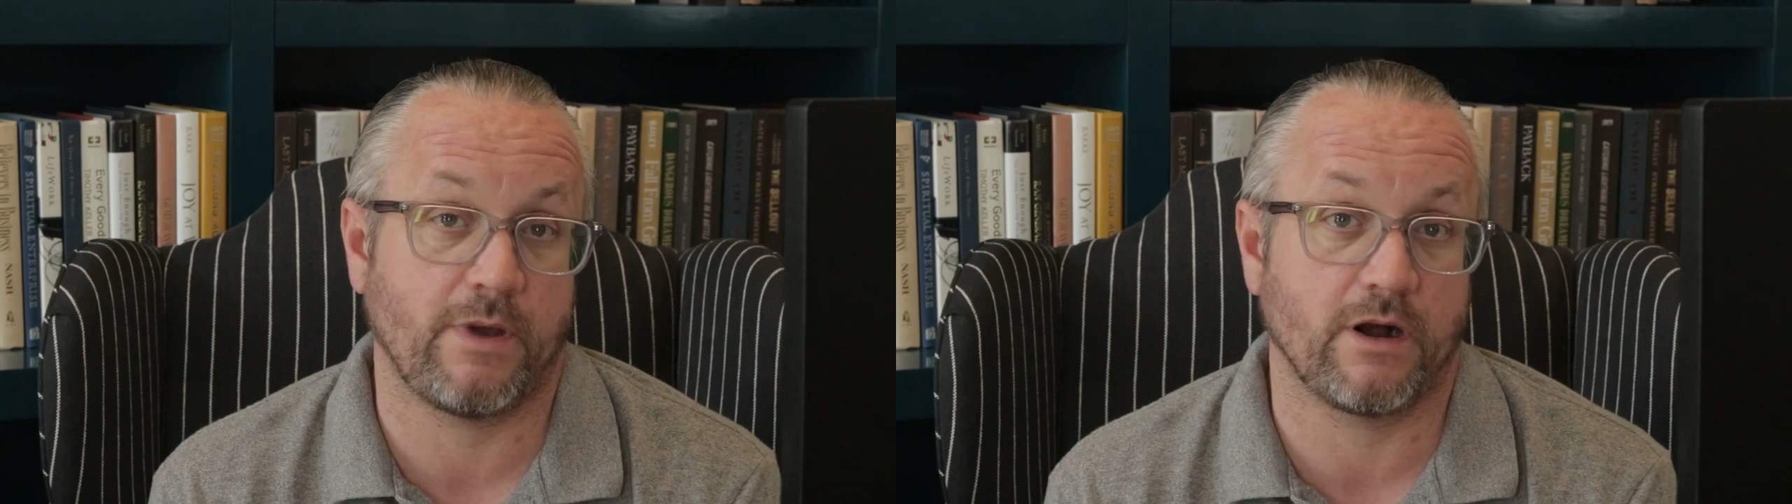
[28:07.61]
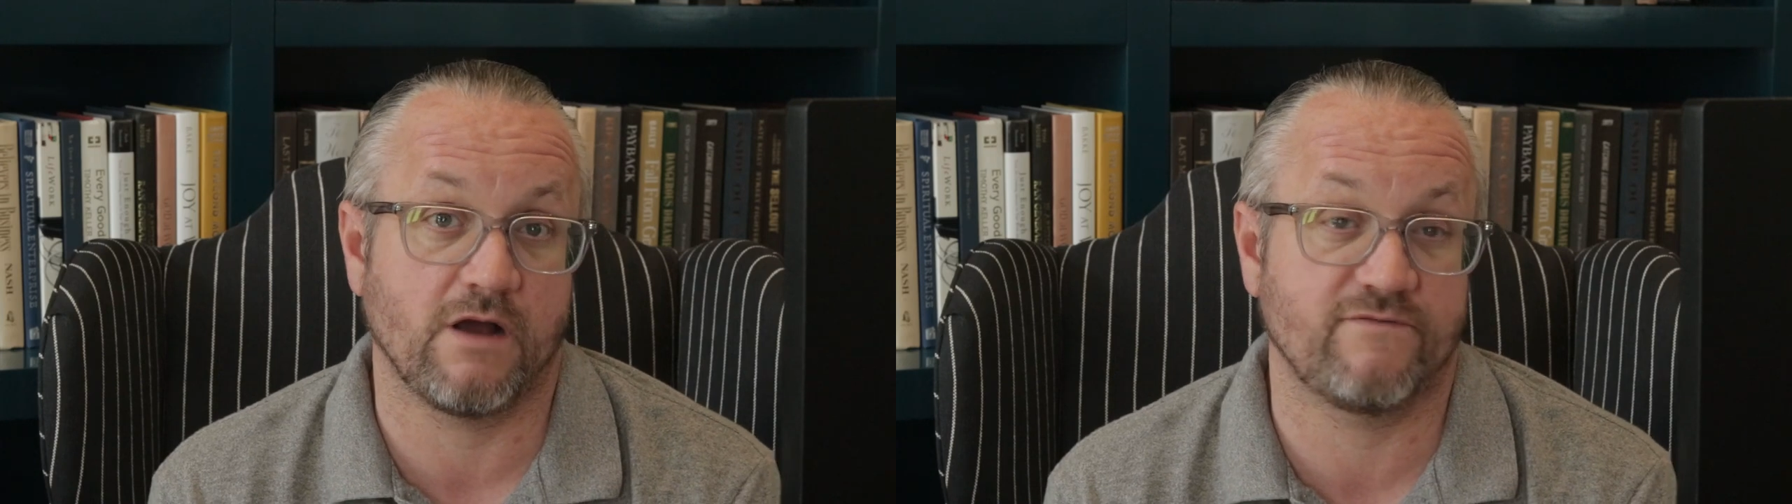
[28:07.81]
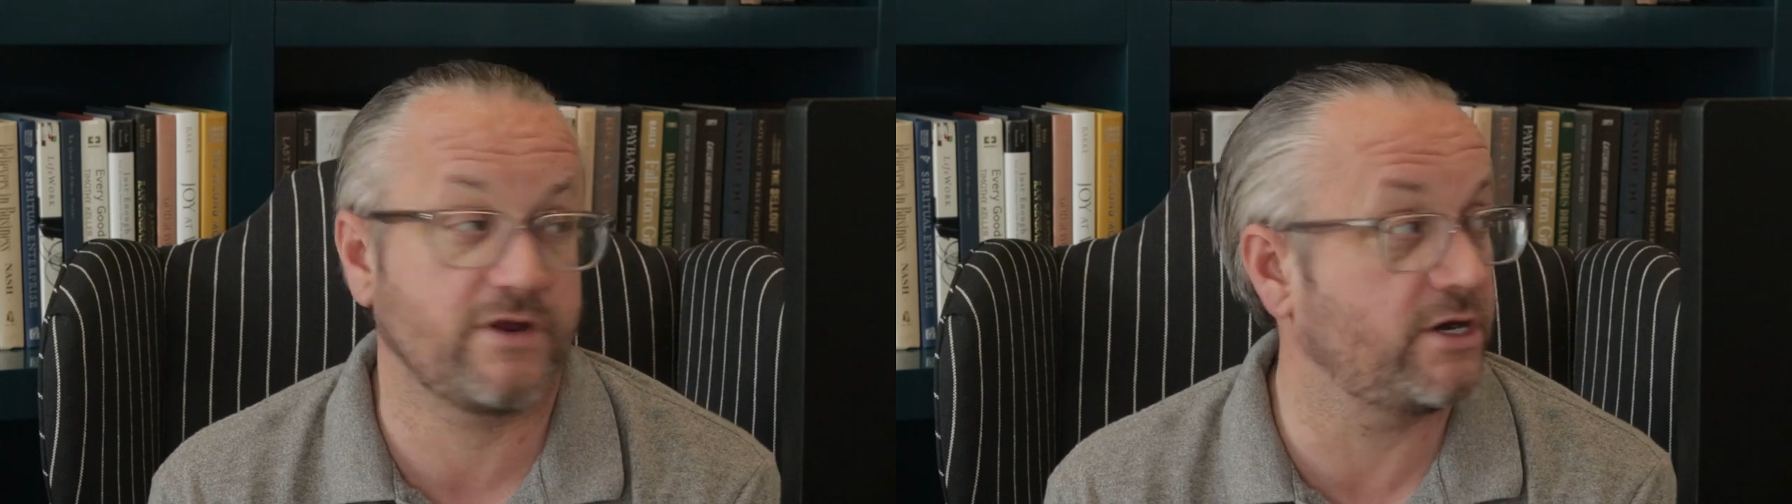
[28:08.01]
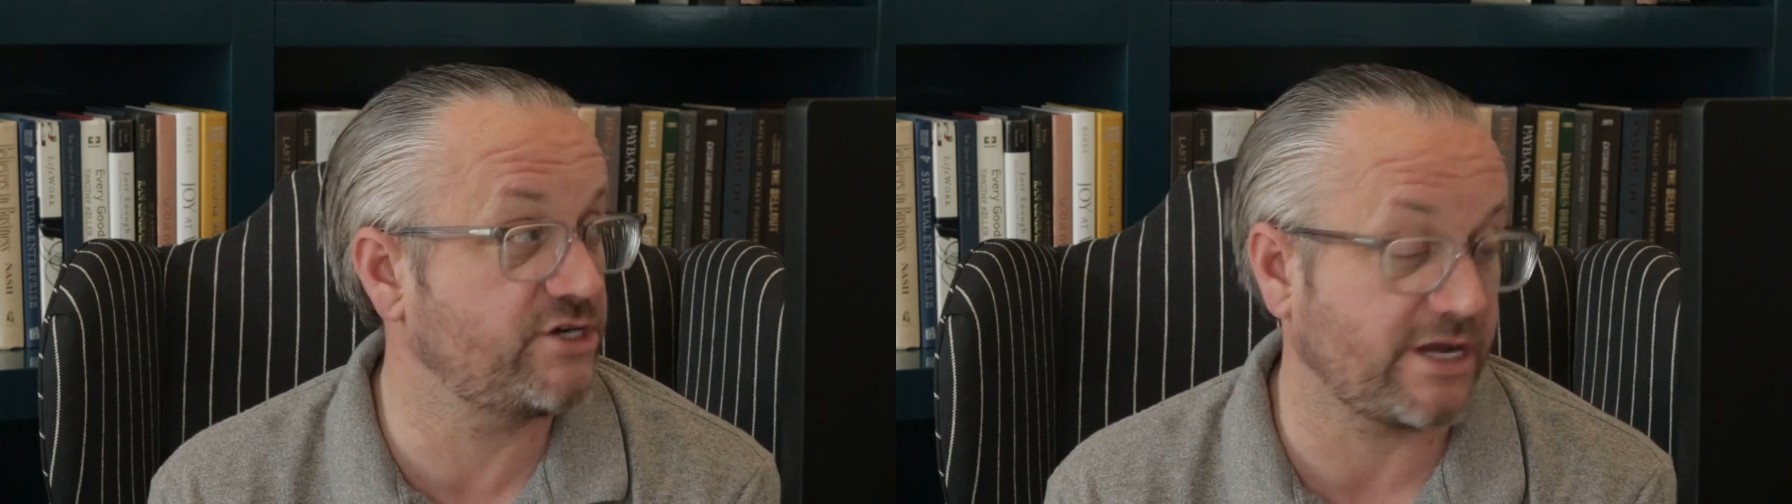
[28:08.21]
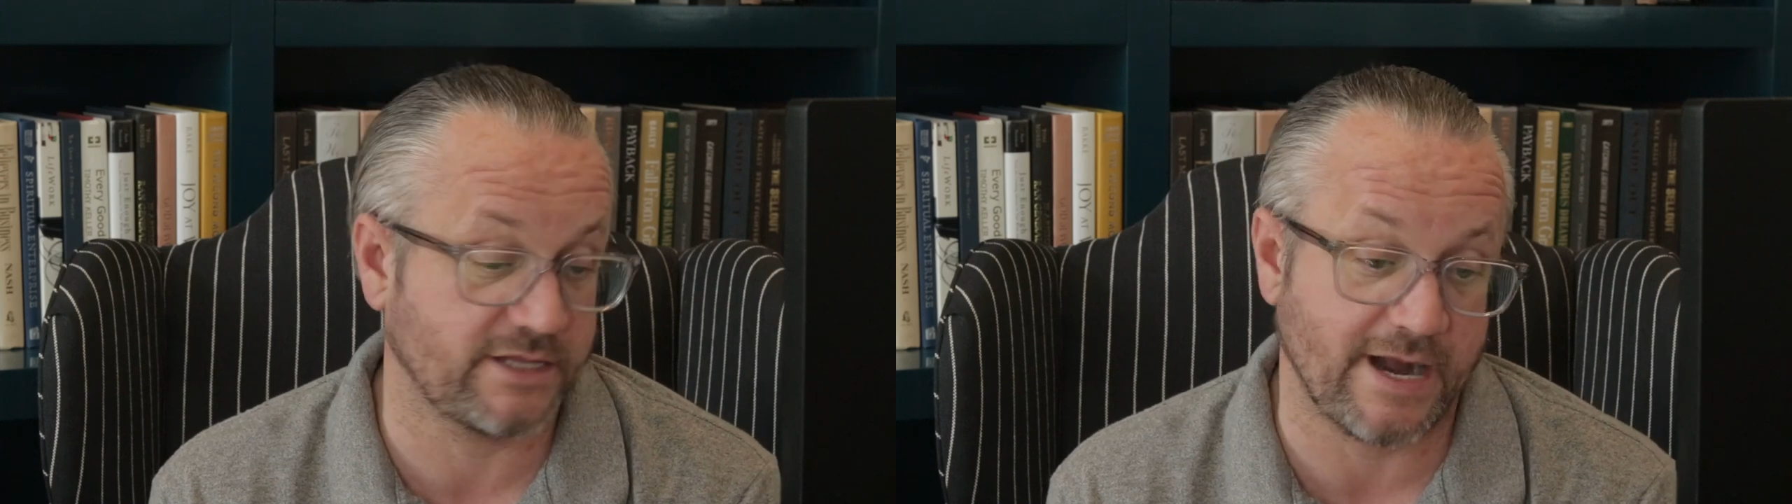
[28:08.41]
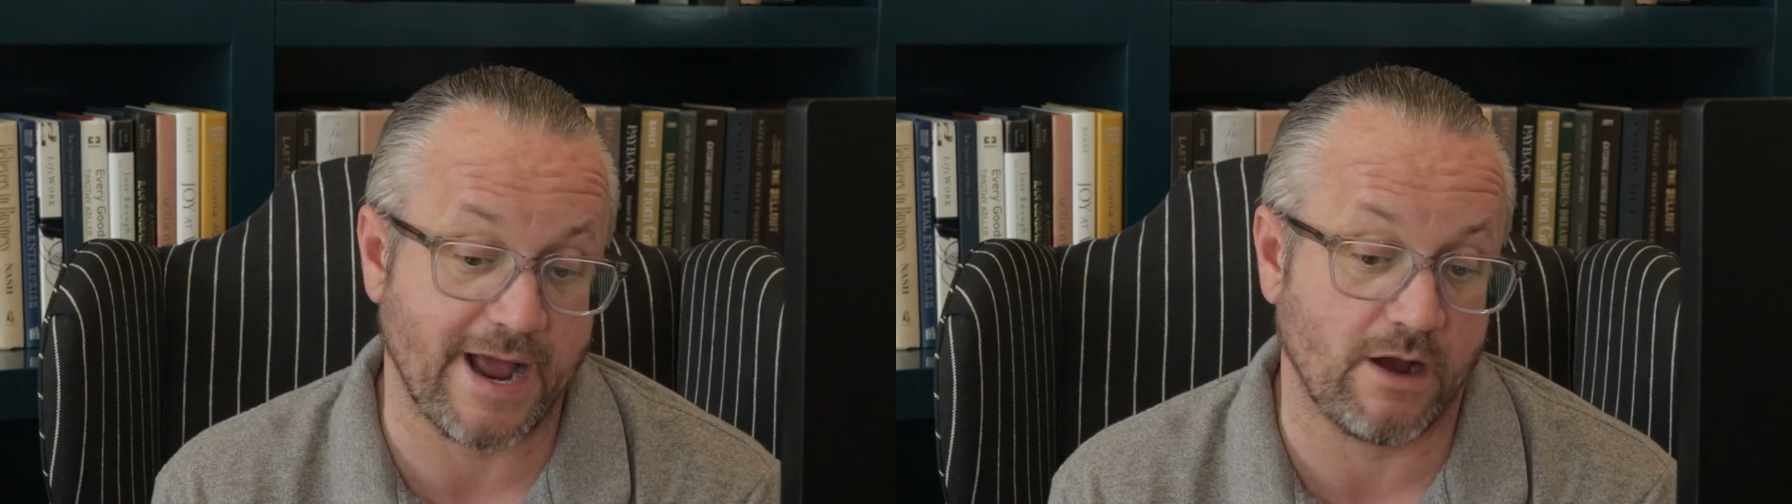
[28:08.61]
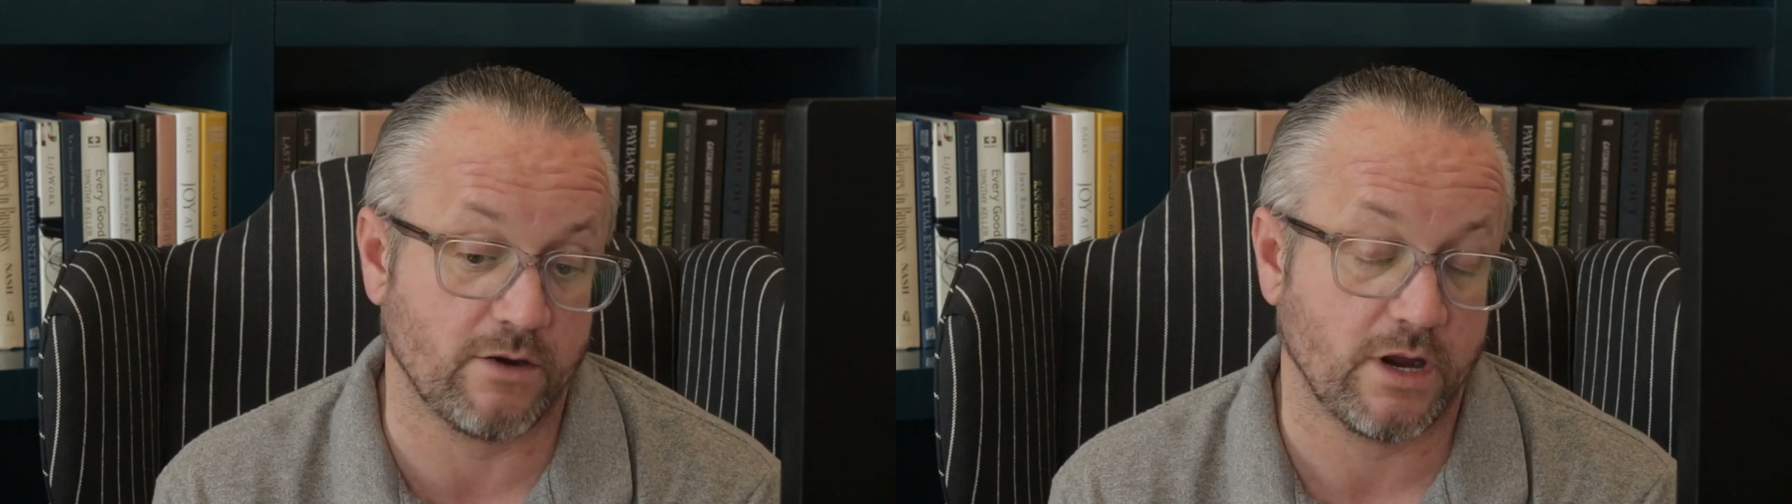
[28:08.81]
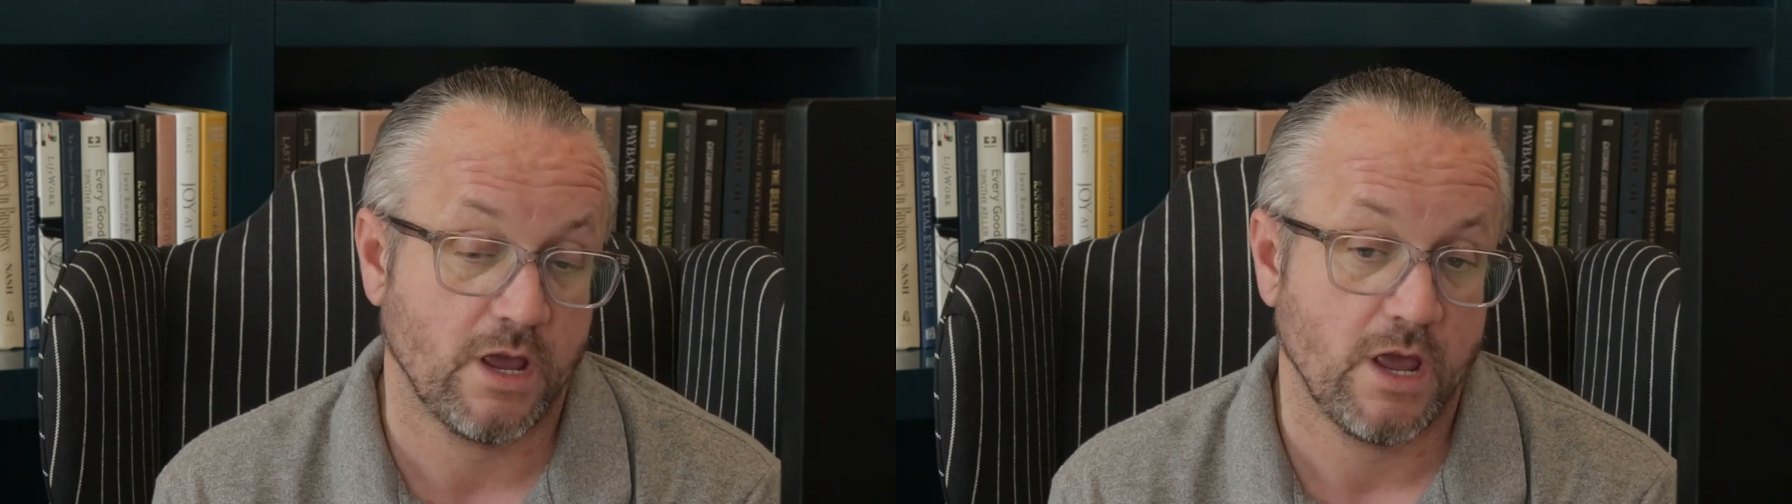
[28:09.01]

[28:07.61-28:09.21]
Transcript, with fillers: I'd love for you to check that out.